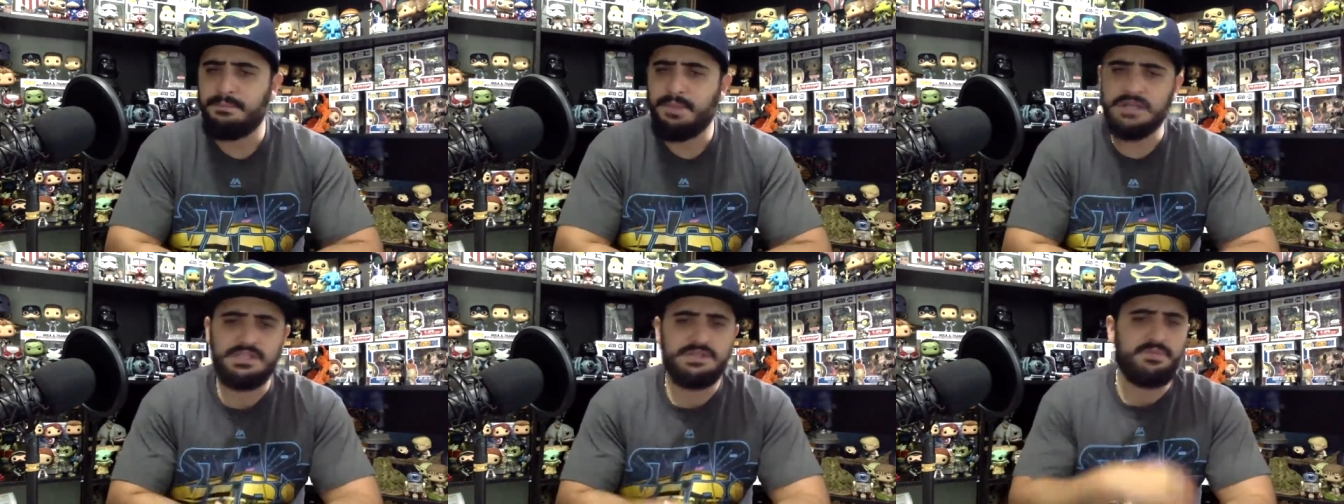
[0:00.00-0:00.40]

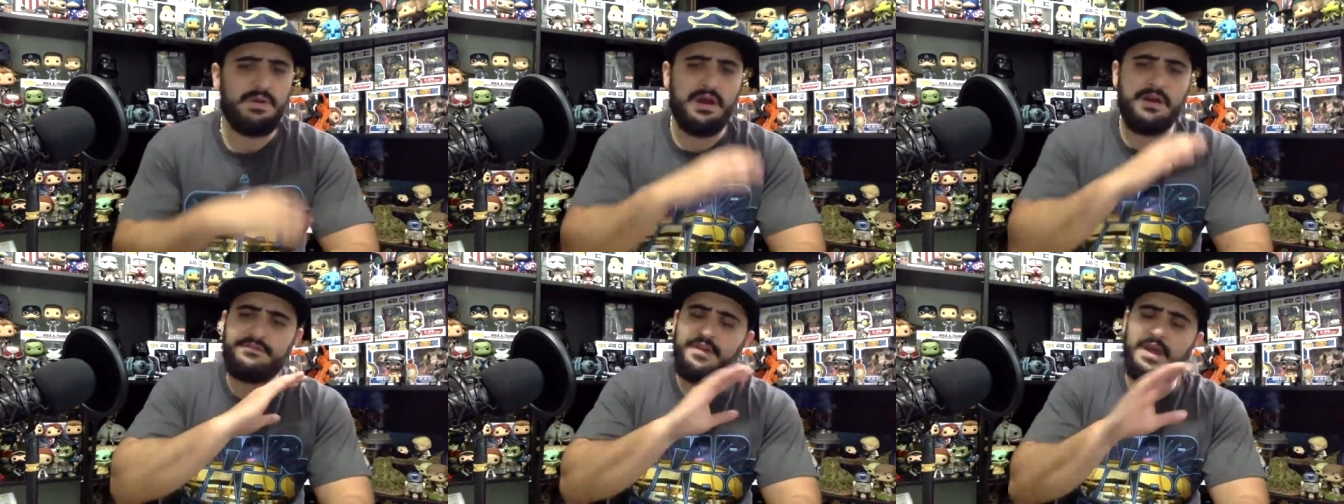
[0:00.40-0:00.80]

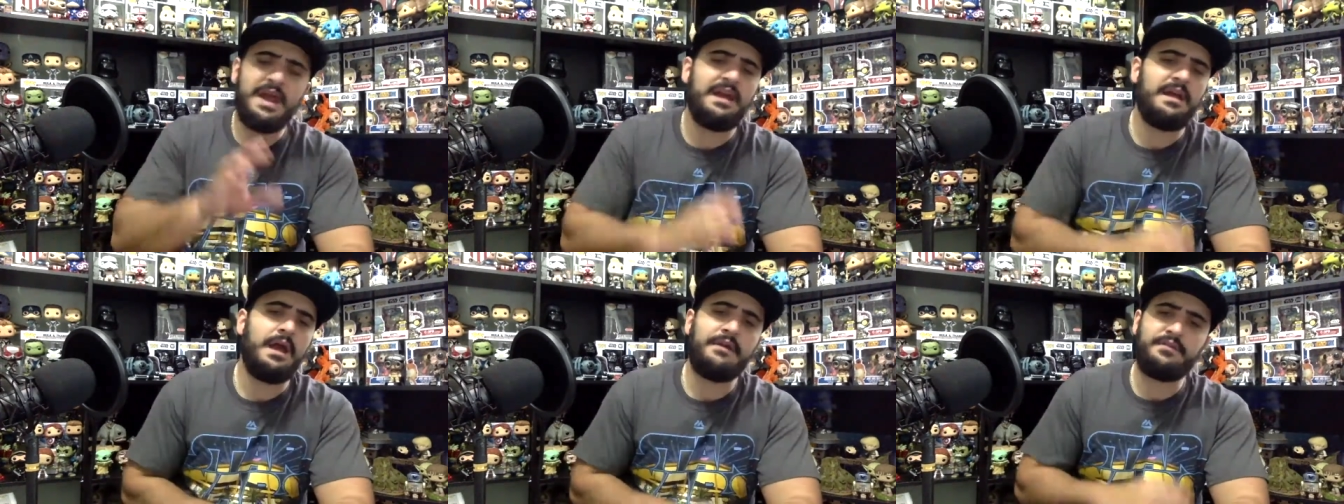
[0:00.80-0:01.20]
Buzzsprout,
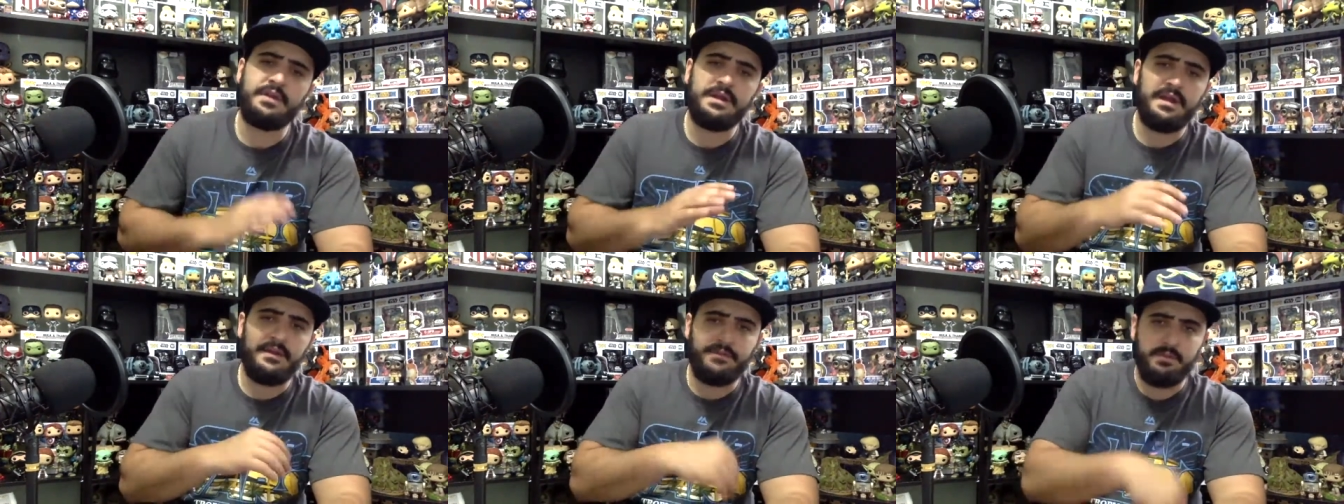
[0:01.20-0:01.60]

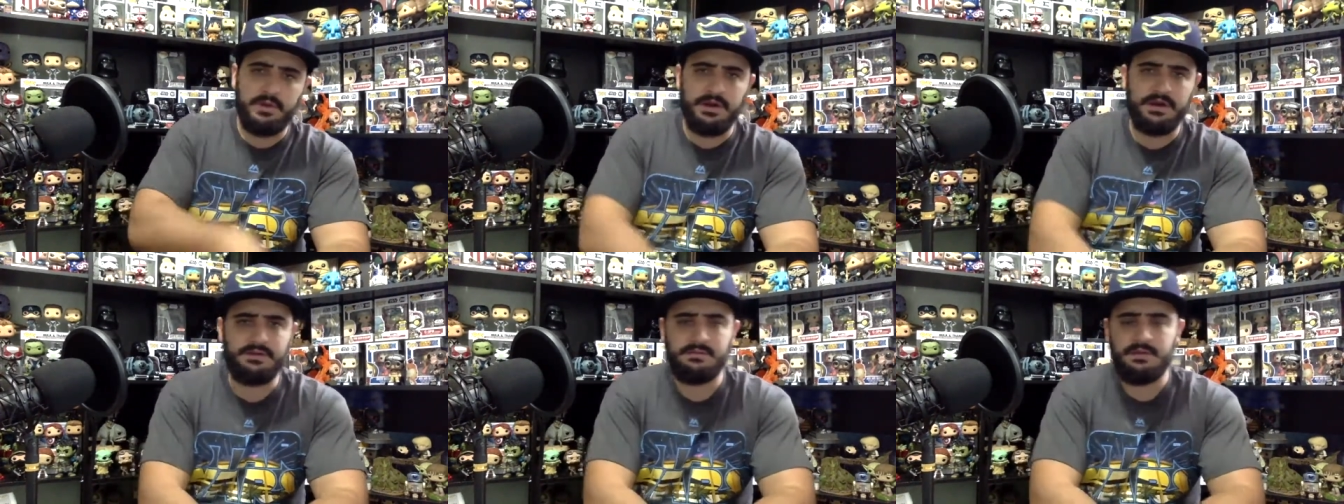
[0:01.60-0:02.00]
every
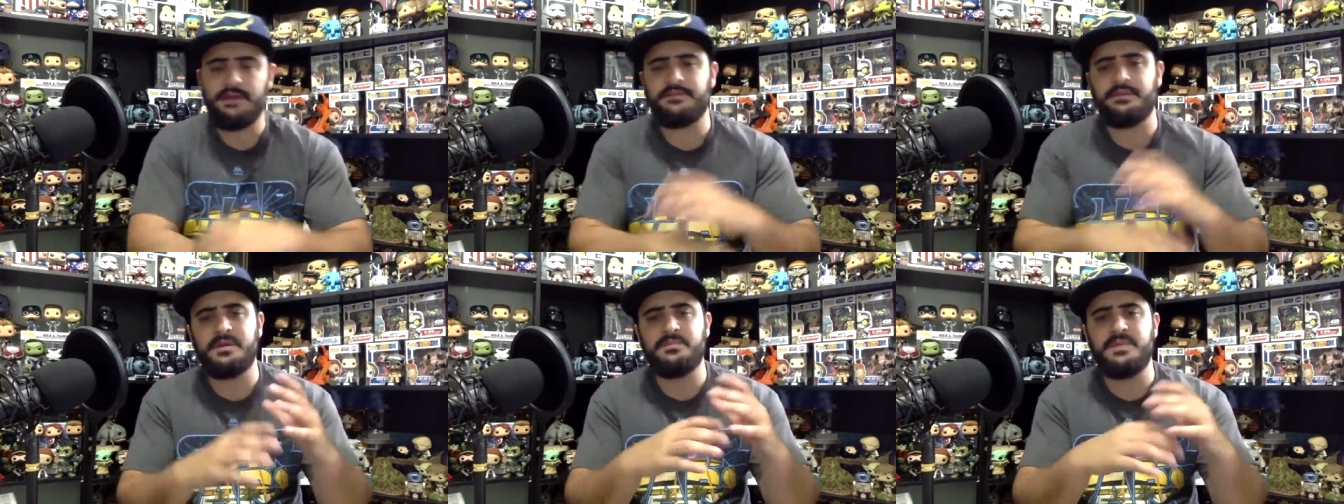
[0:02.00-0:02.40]
everywhere,
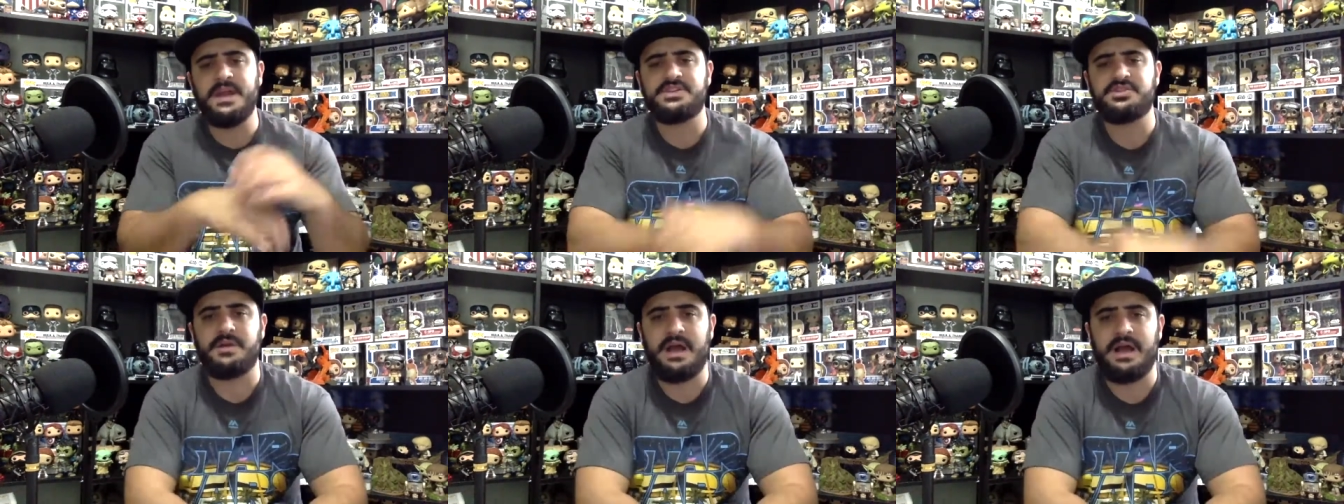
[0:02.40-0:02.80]
every
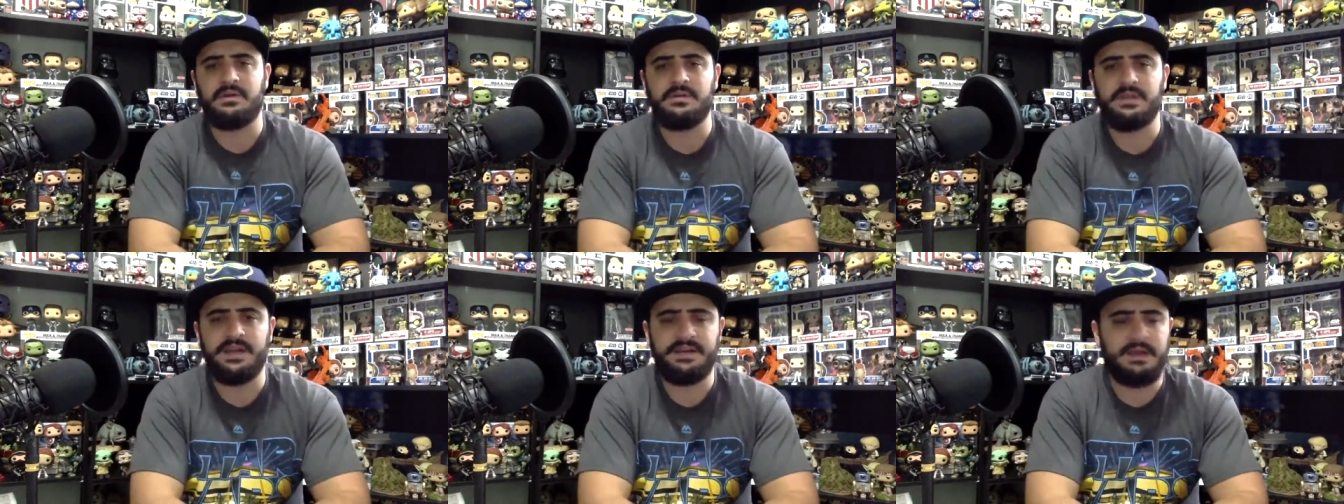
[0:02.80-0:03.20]
major
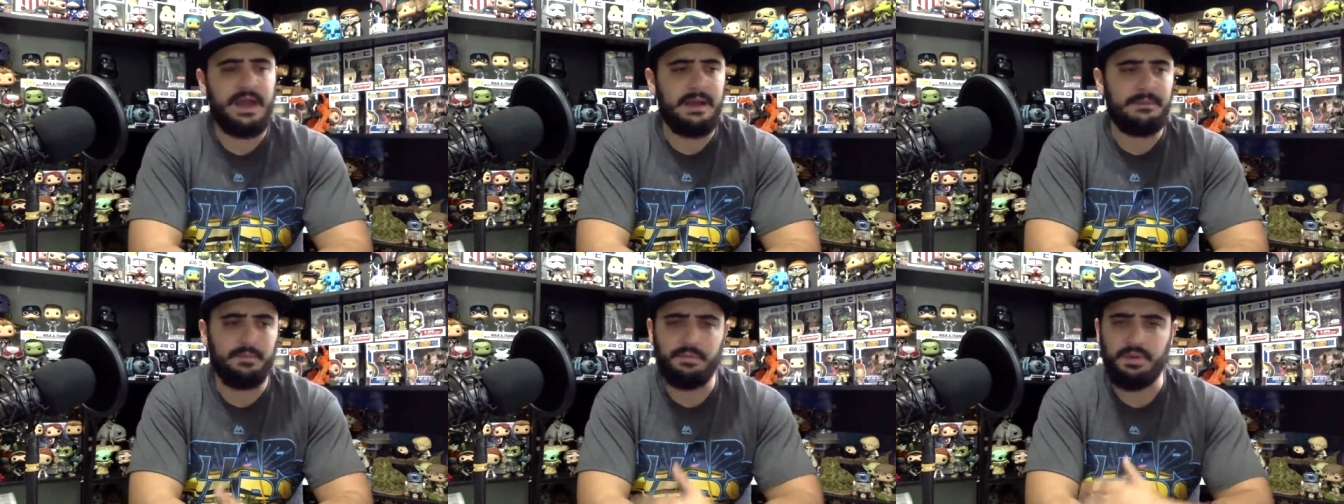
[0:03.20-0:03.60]
outlet,
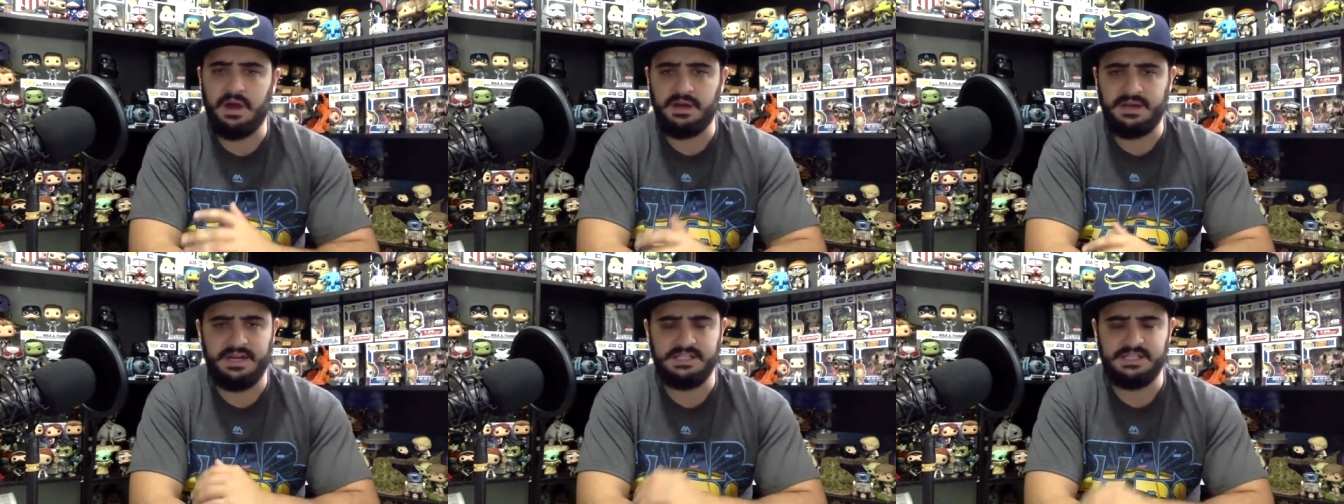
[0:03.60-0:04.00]
Apple
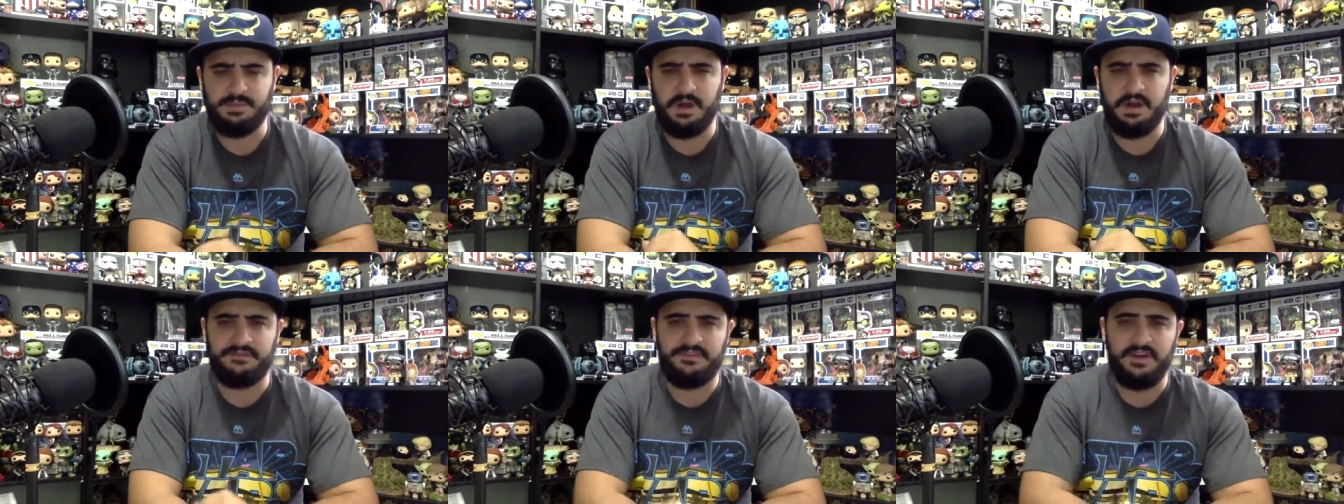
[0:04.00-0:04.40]
Podcast,
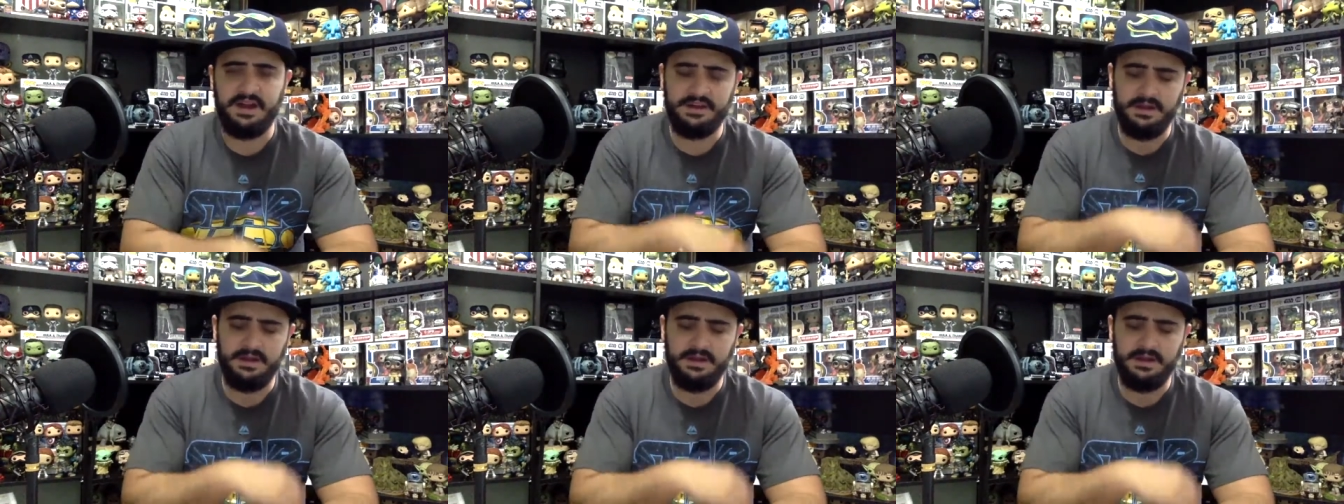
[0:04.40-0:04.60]
Spotify.